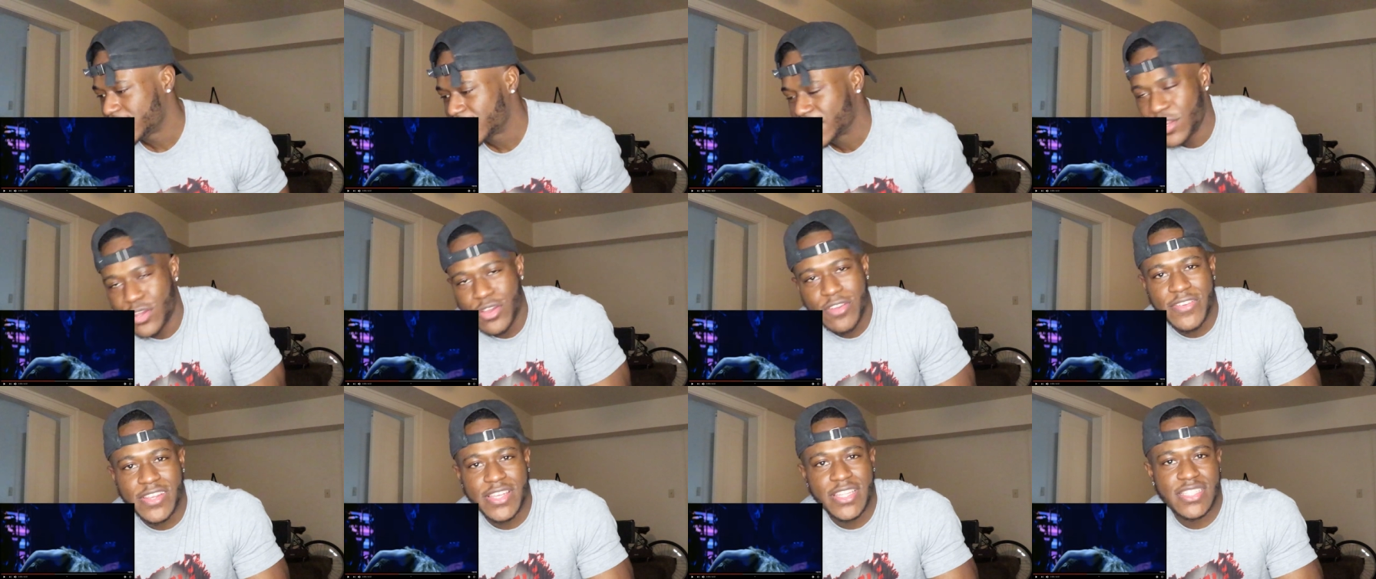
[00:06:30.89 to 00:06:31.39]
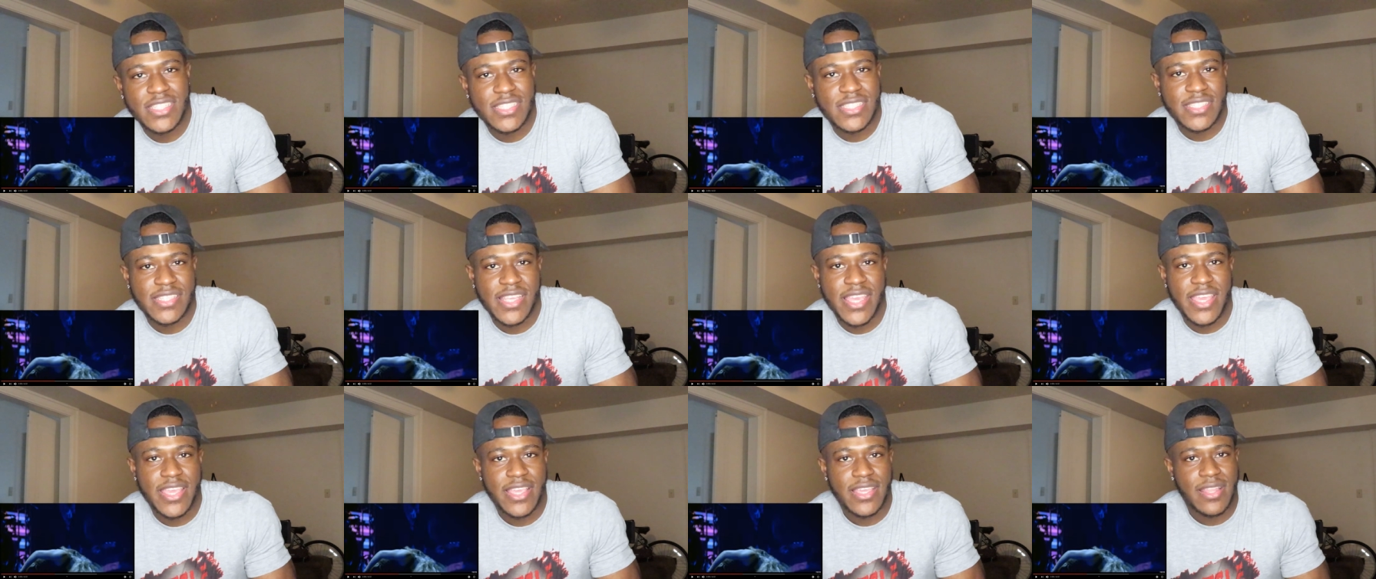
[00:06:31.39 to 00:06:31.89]
She don't even need to
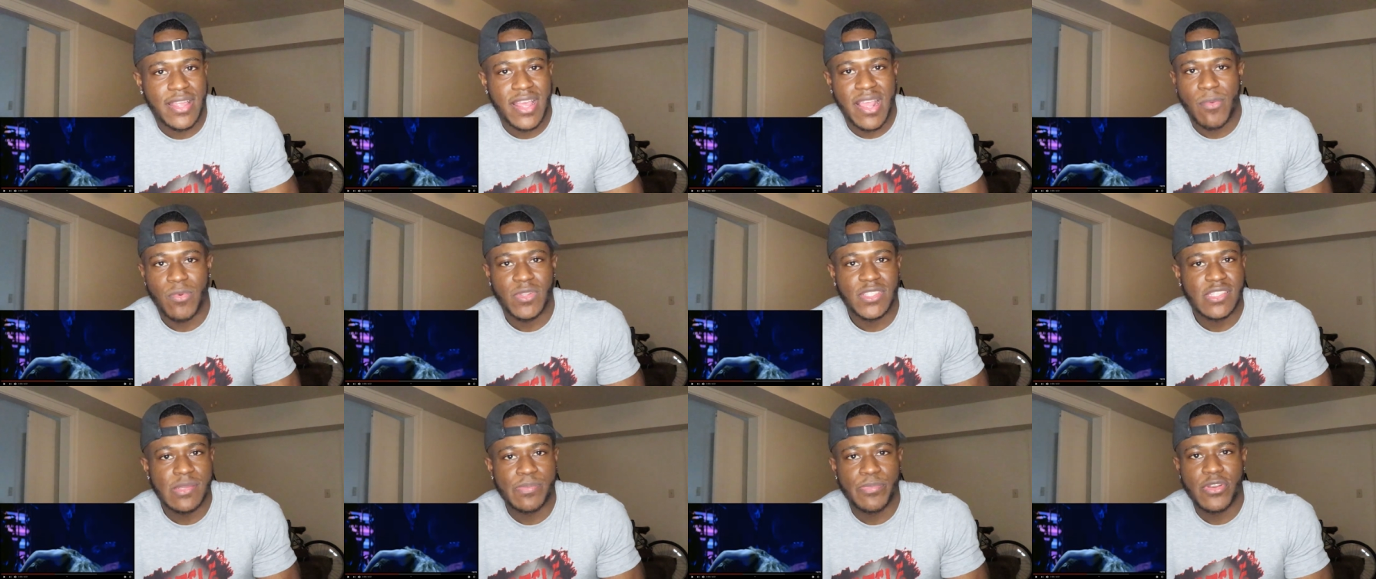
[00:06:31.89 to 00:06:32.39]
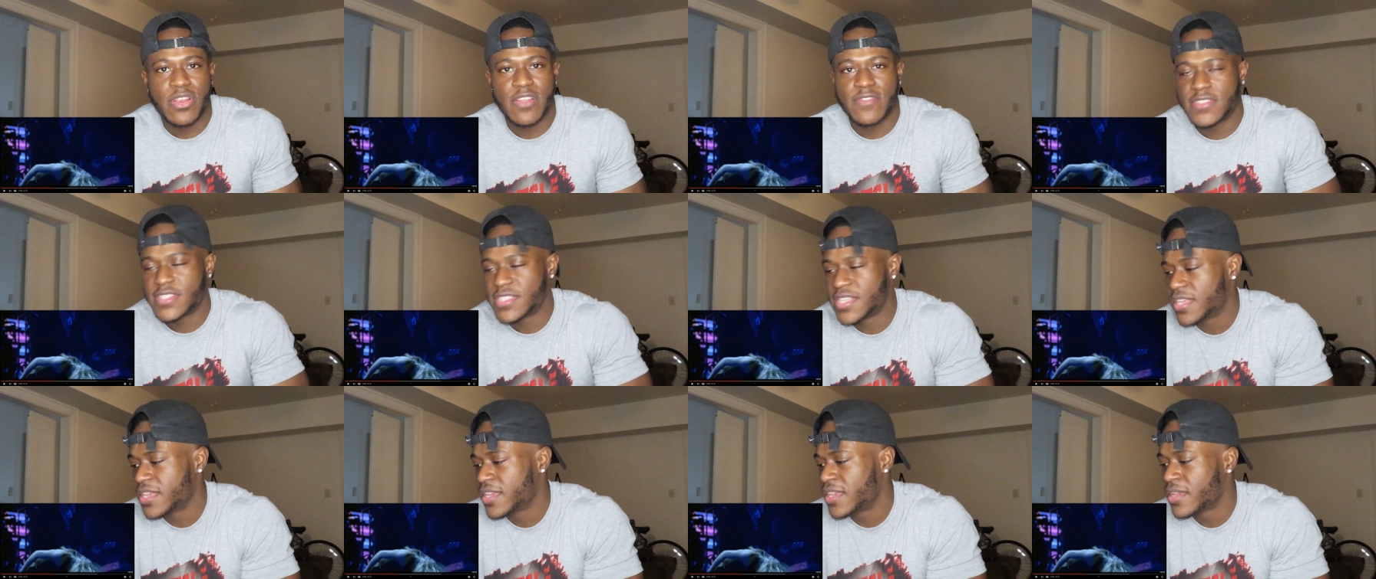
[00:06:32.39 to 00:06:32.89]
sing. Like, what's the point
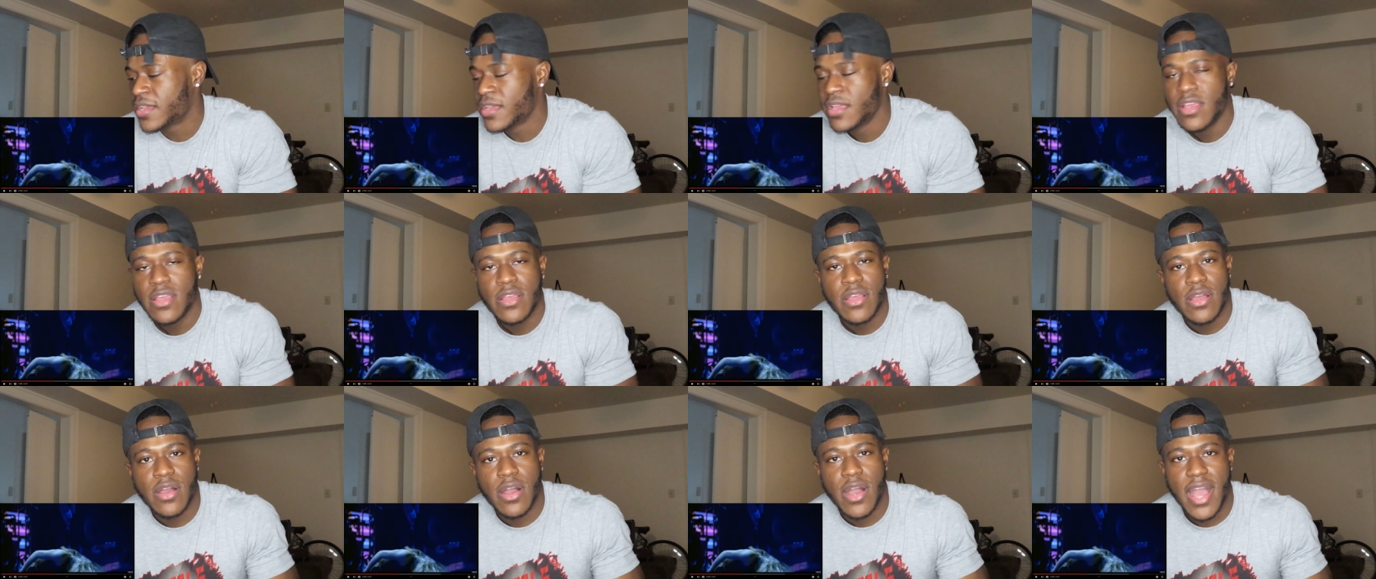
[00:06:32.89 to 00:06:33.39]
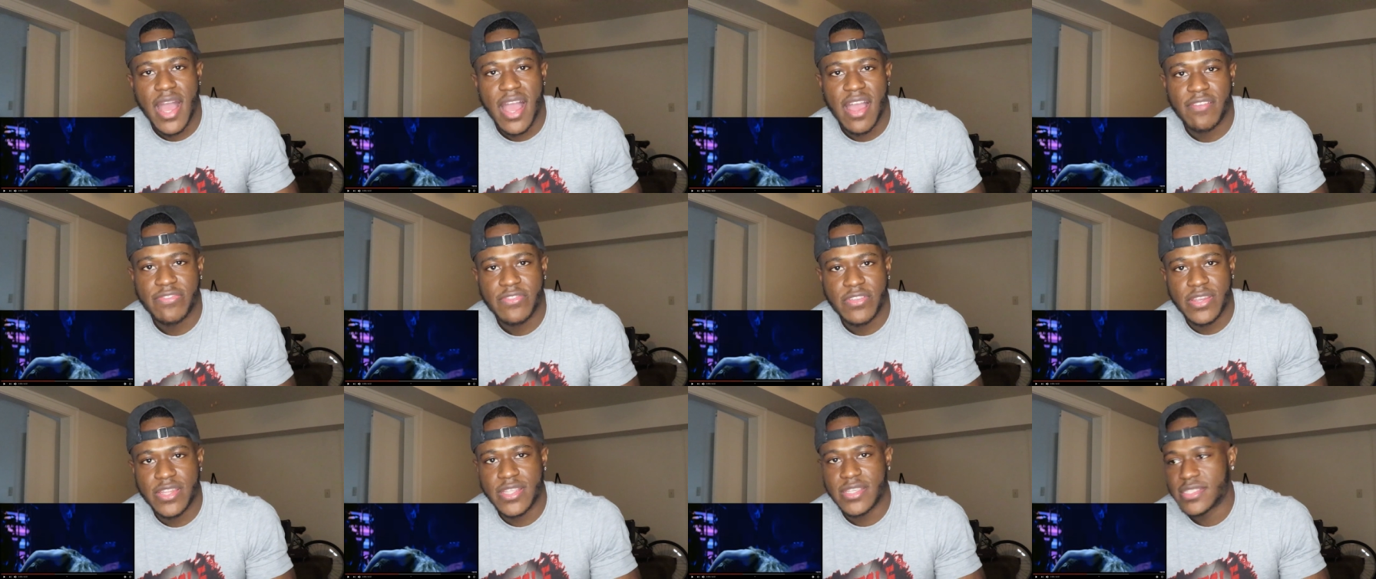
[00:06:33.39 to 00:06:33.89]
of singing
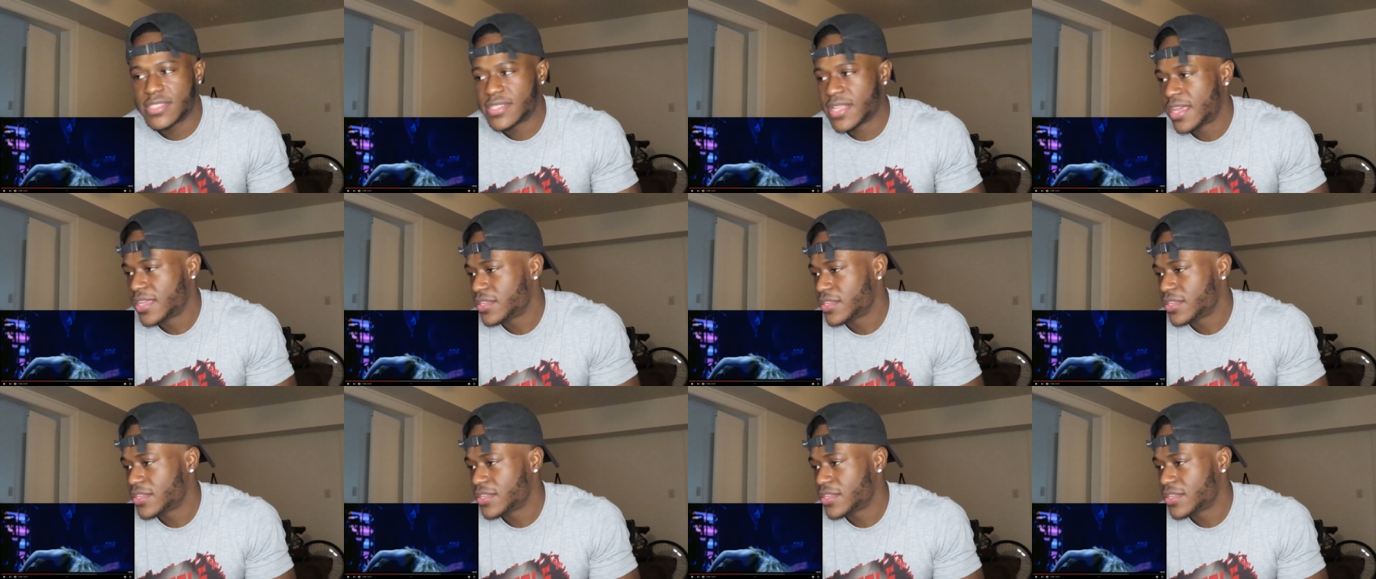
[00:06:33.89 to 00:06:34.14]
after this?